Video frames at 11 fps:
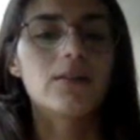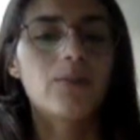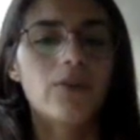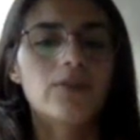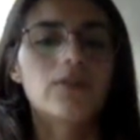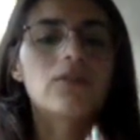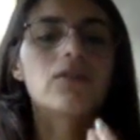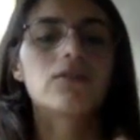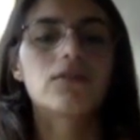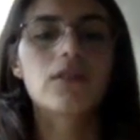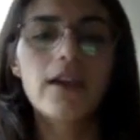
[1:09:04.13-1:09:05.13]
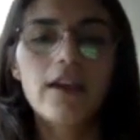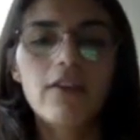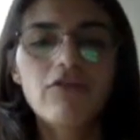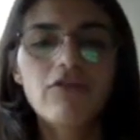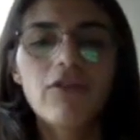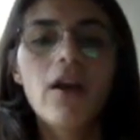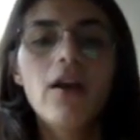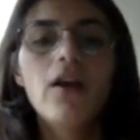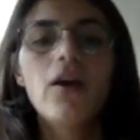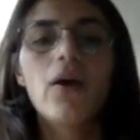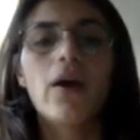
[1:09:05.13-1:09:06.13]
this person used if,
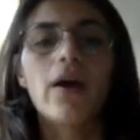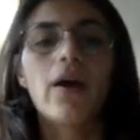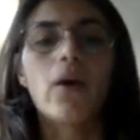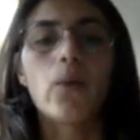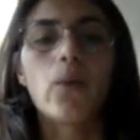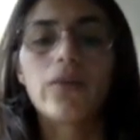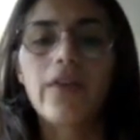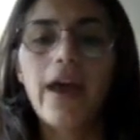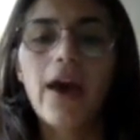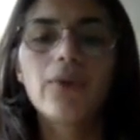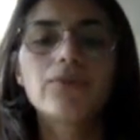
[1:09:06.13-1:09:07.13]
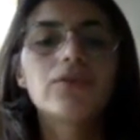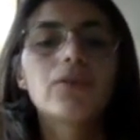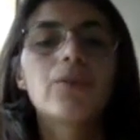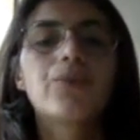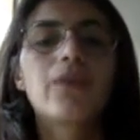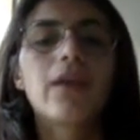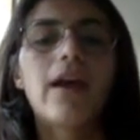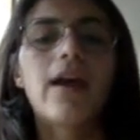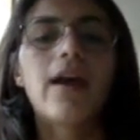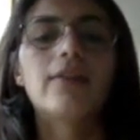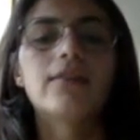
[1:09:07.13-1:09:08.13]
without,
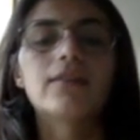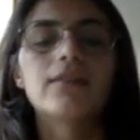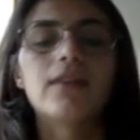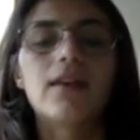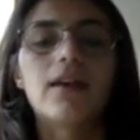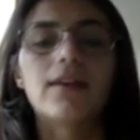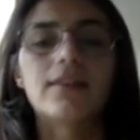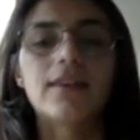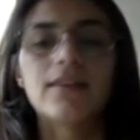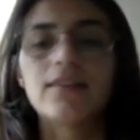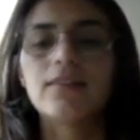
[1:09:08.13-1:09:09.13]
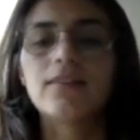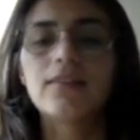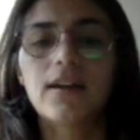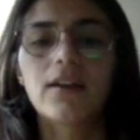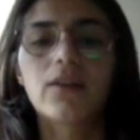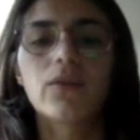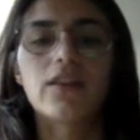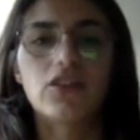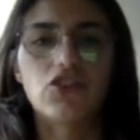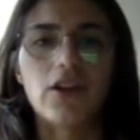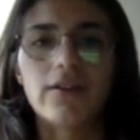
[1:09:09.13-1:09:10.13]
and a sentence starting with
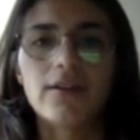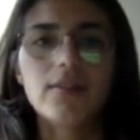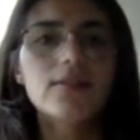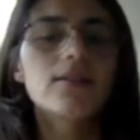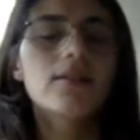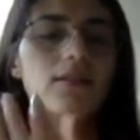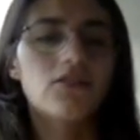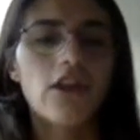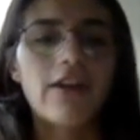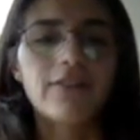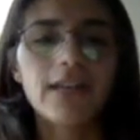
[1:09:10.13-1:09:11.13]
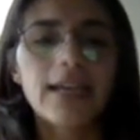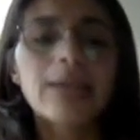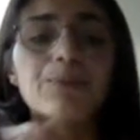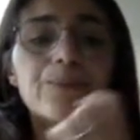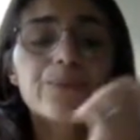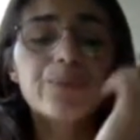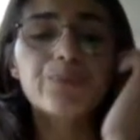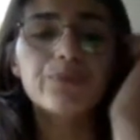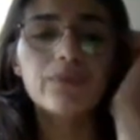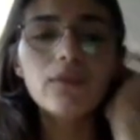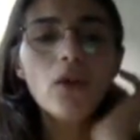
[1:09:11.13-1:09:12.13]
a gerund, traveling
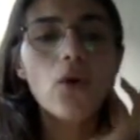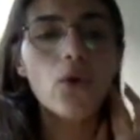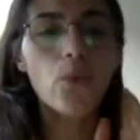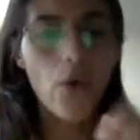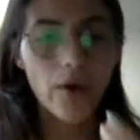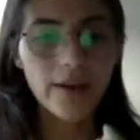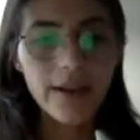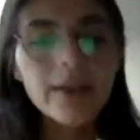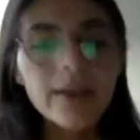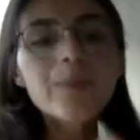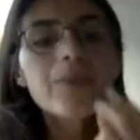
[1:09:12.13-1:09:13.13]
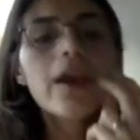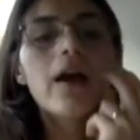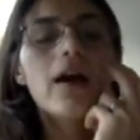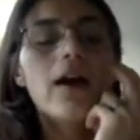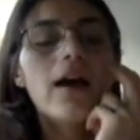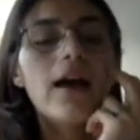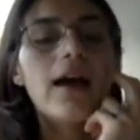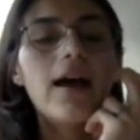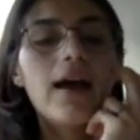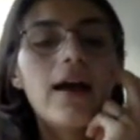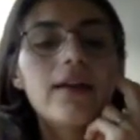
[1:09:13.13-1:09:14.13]
or working.
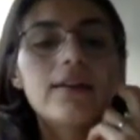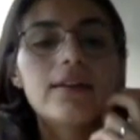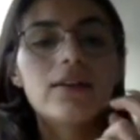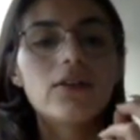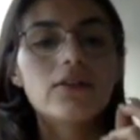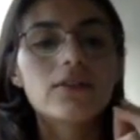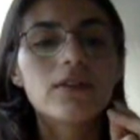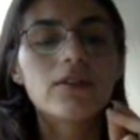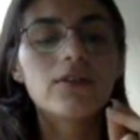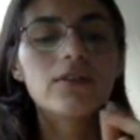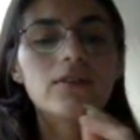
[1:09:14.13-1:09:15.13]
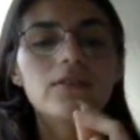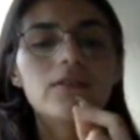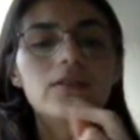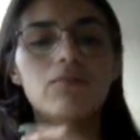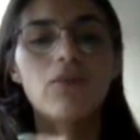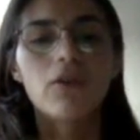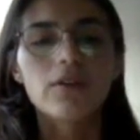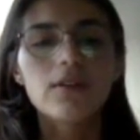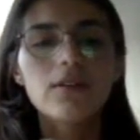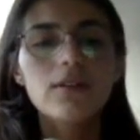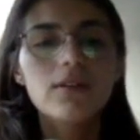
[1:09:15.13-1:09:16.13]
And it also used
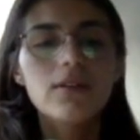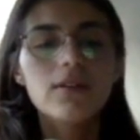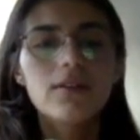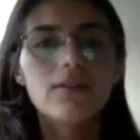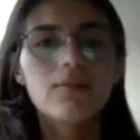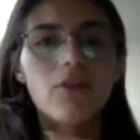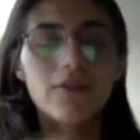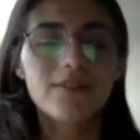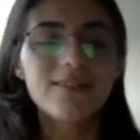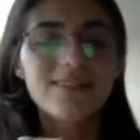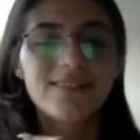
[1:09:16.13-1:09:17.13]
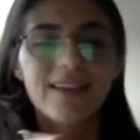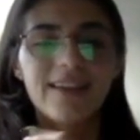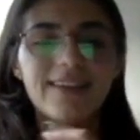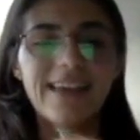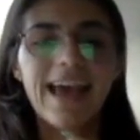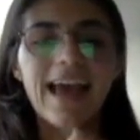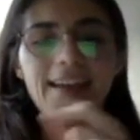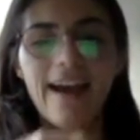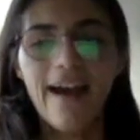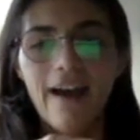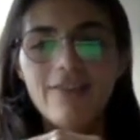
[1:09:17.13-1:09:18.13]
modals like can,
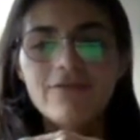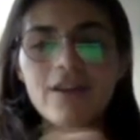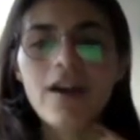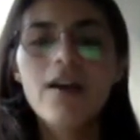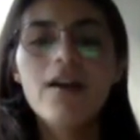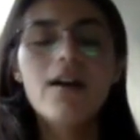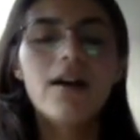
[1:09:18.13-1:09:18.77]
have,